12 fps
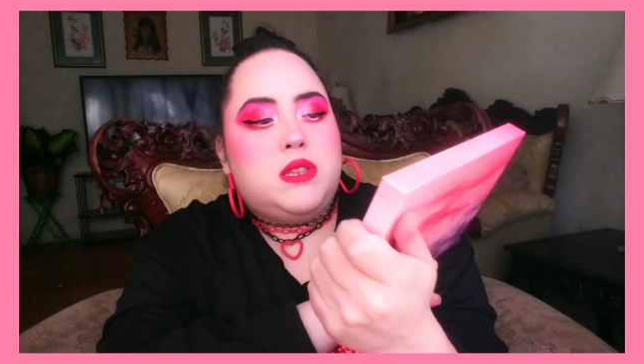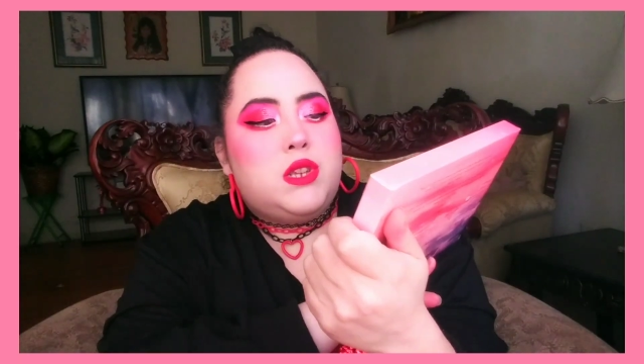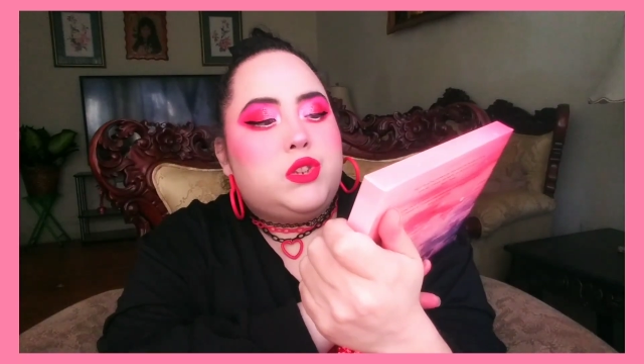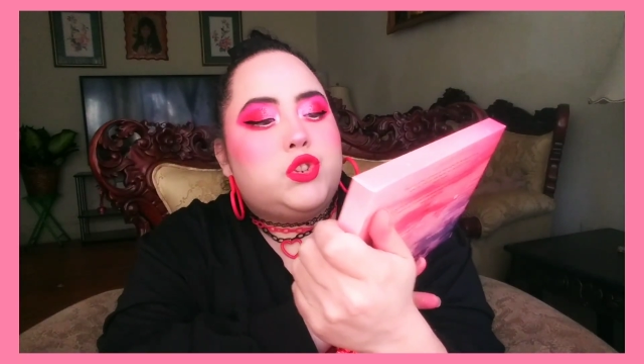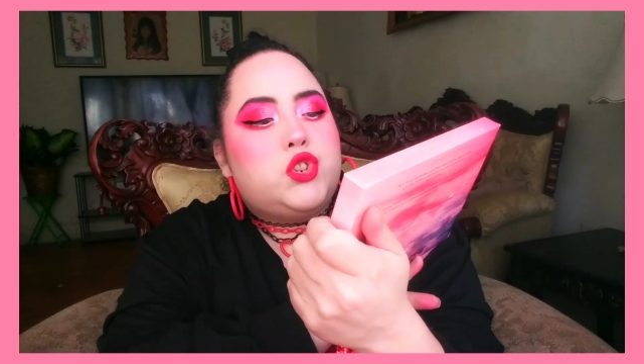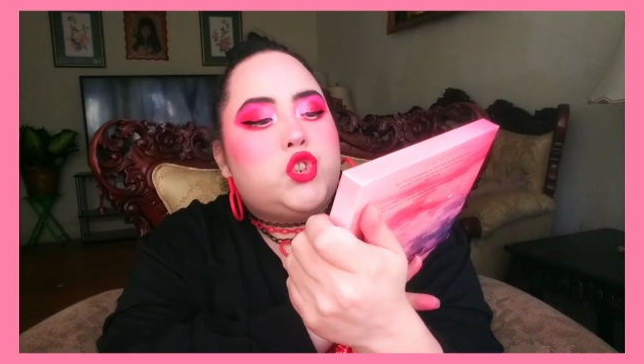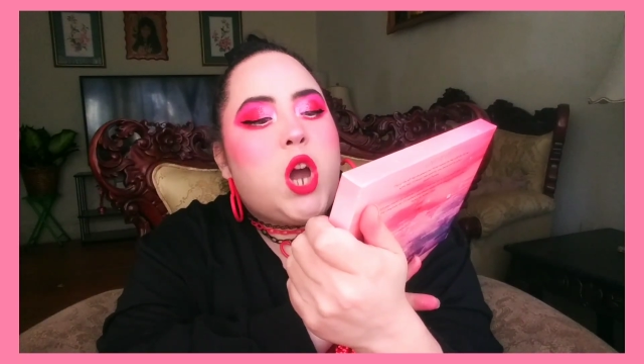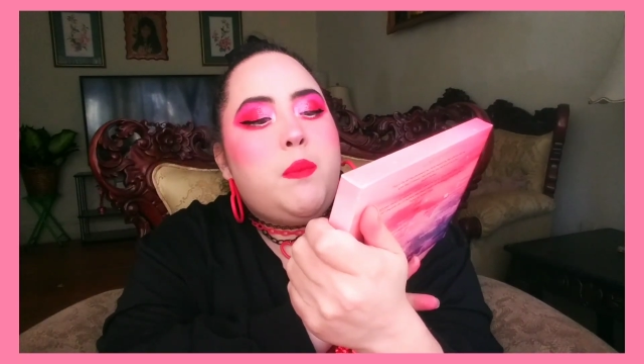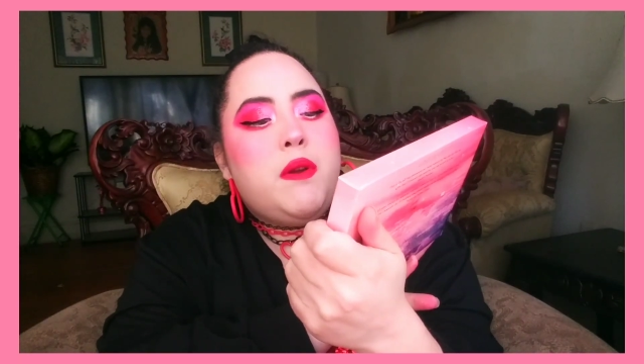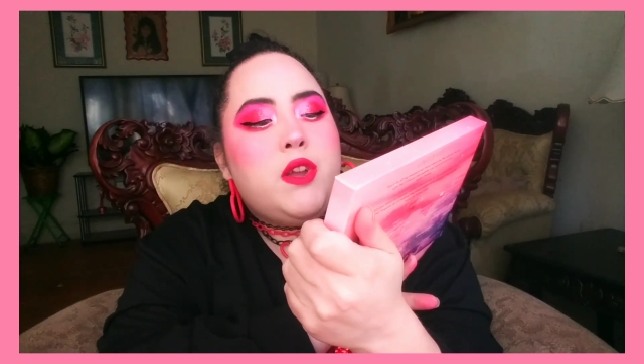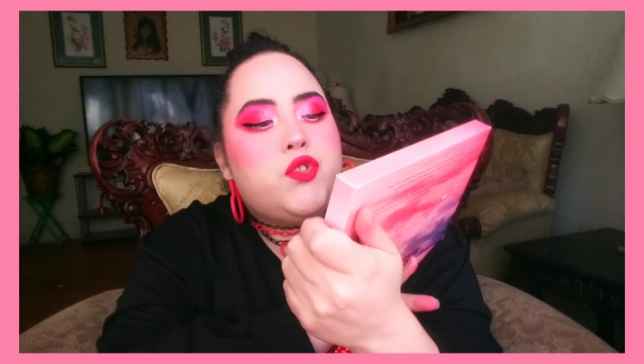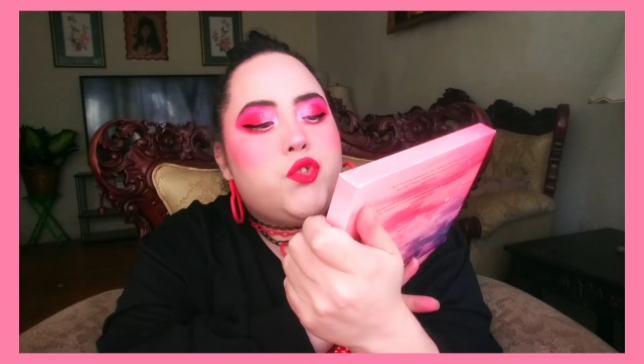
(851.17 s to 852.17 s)
is
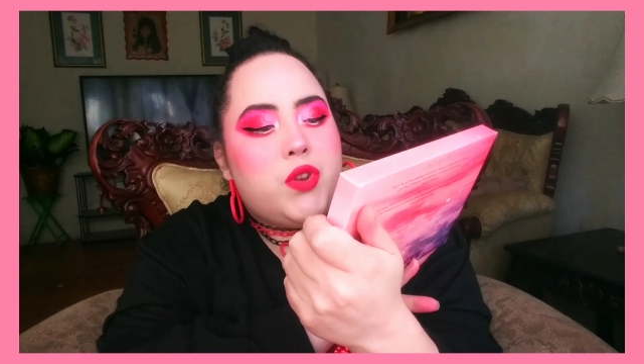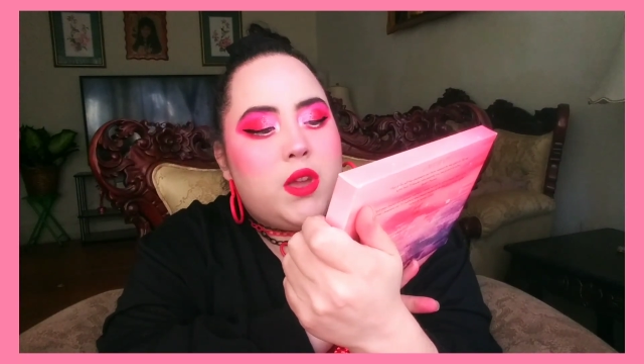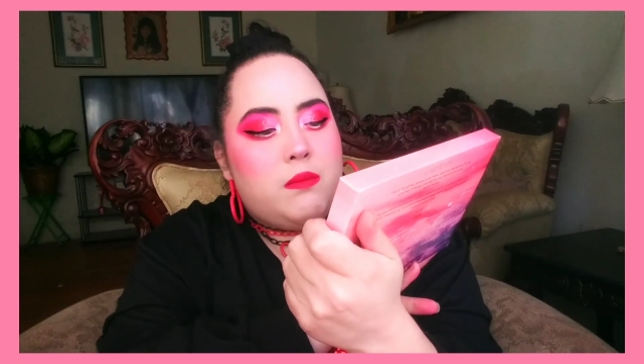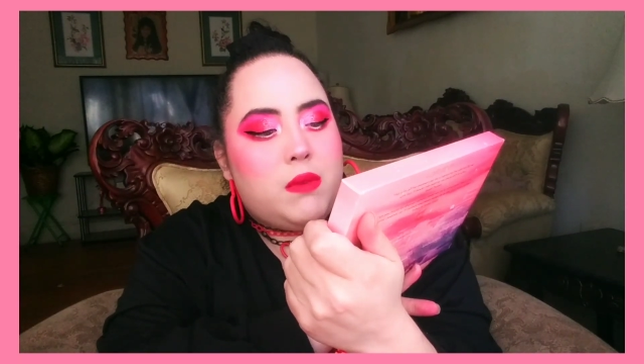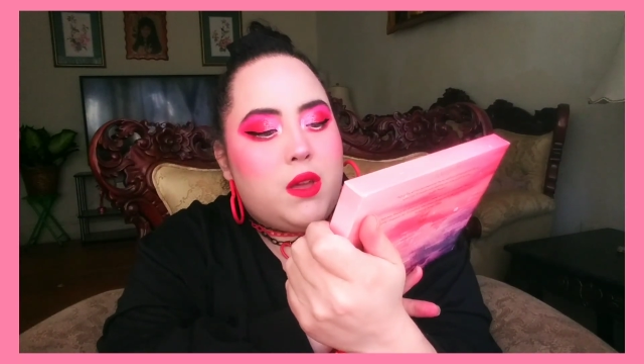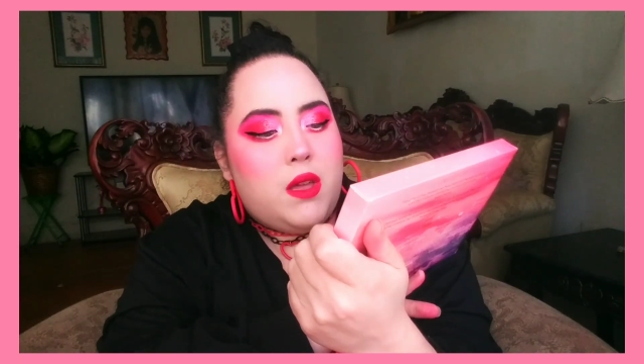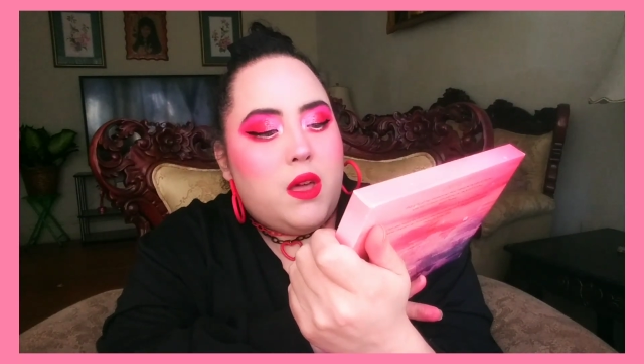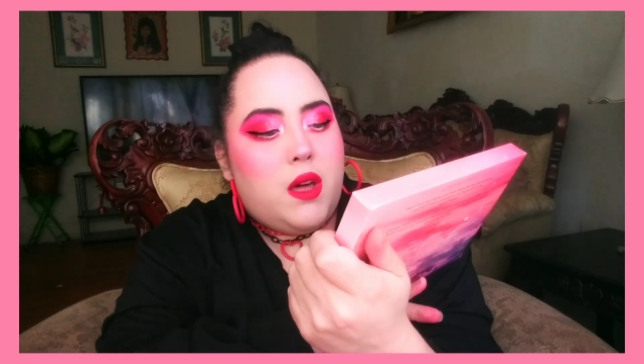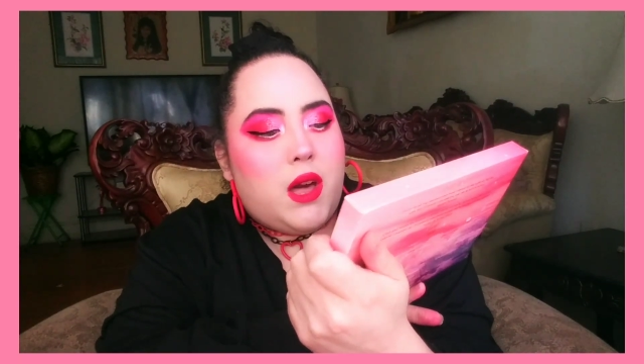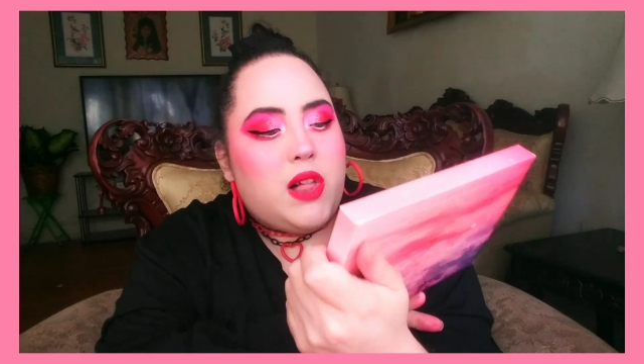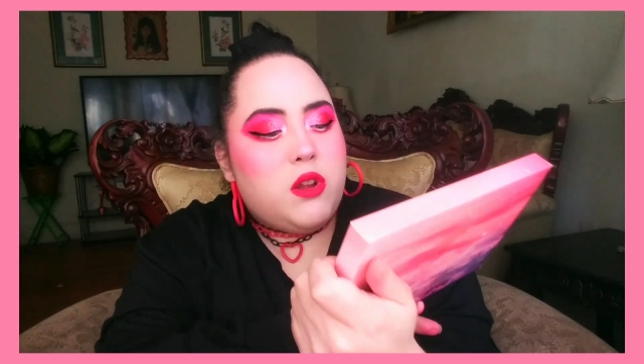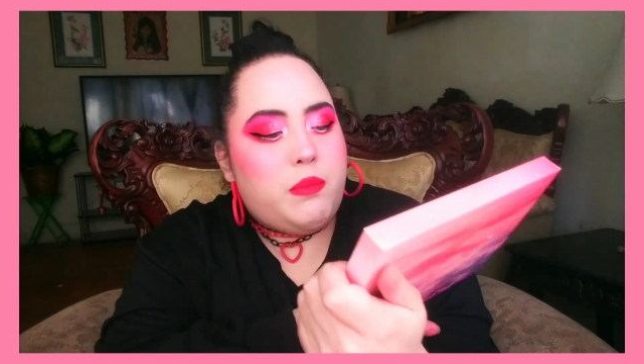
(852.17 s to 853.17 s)
Strawberry Dream
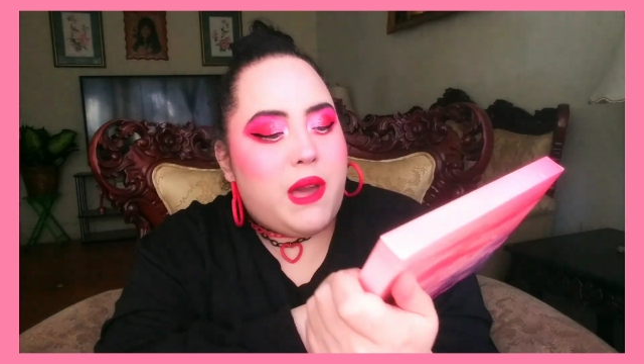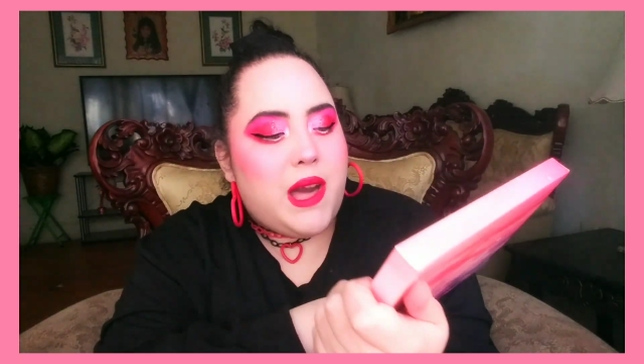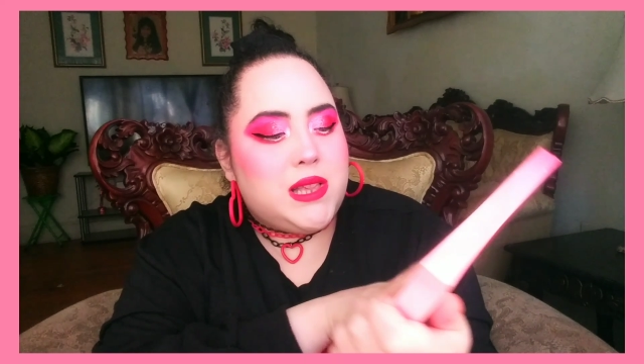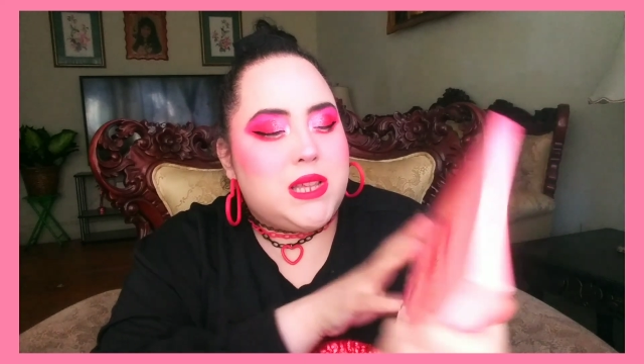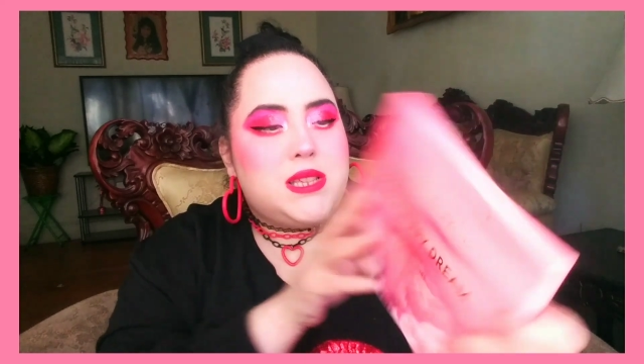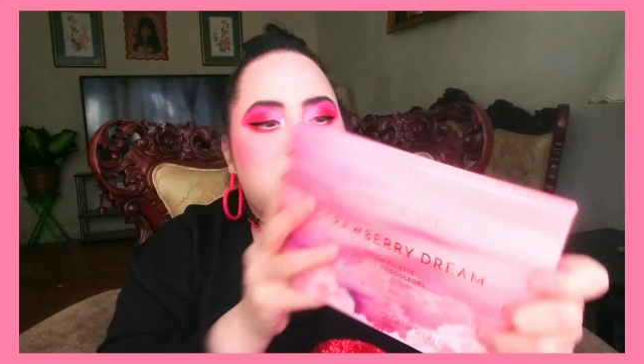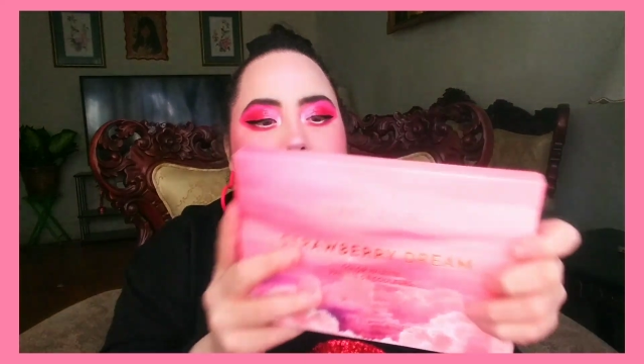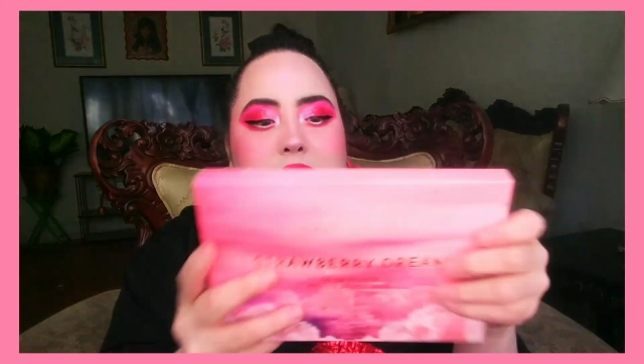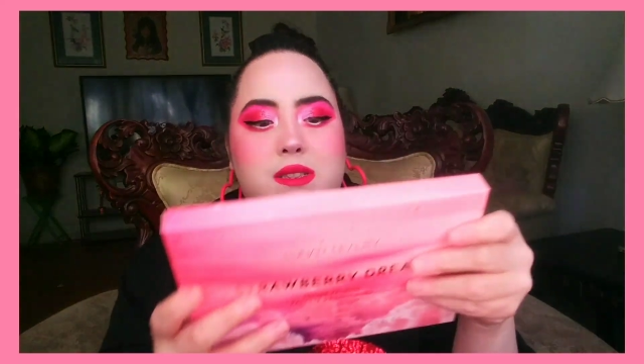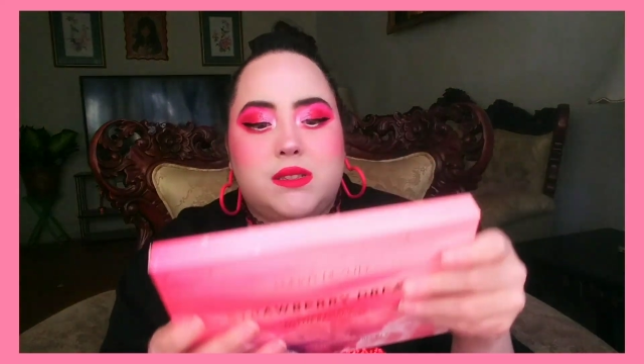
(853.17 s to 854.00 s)
color palette.